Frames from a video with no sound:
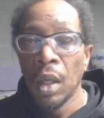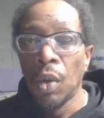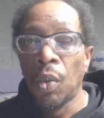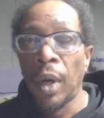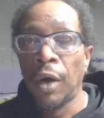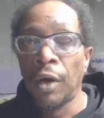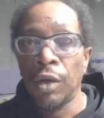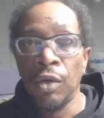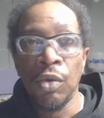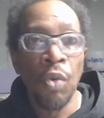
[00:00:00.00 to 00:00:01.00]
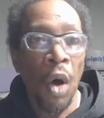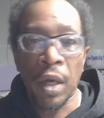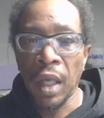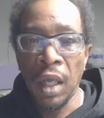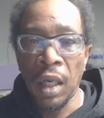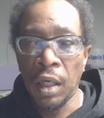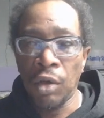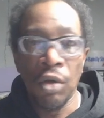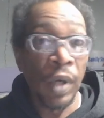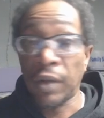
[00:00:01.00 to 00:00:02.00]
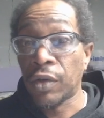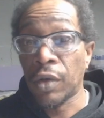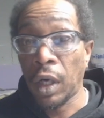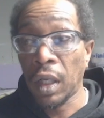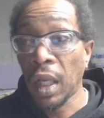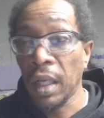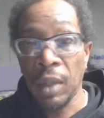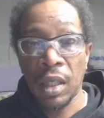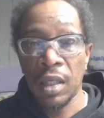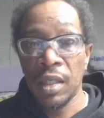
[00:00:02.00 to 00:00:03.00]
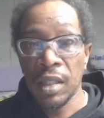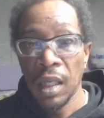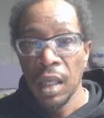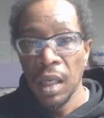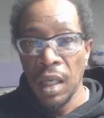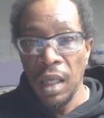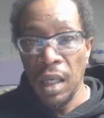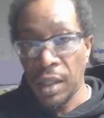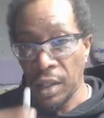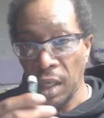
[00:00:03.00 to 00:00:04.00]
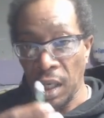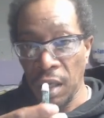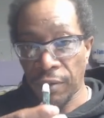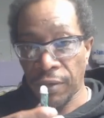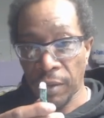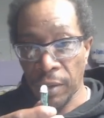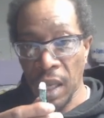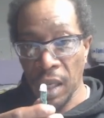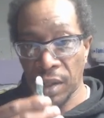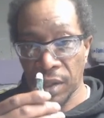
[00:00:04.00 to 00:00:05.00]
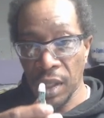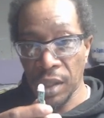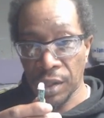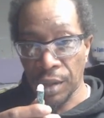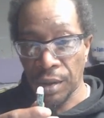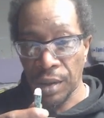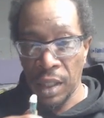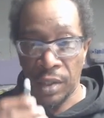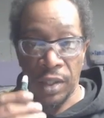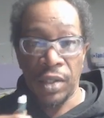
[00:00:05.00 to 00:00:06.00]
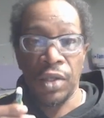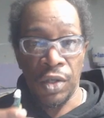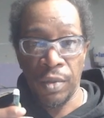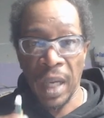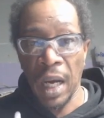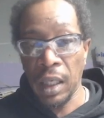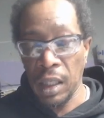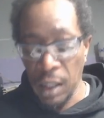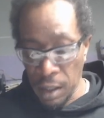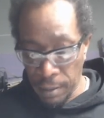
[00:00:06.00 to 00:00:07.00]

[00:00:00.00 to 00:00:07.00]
where you walk in and you don't have to turn on the light because it's an infrared sensor. It senses your body heat.